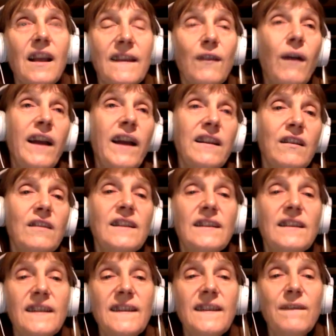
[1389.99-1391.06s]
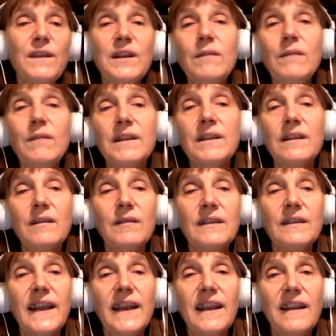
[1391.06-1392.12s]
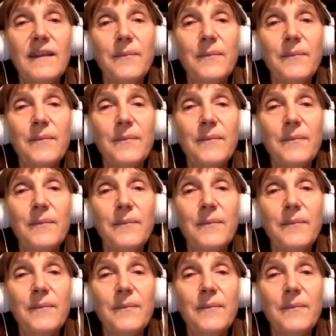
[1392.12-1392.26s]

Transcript: So I thought that this film will take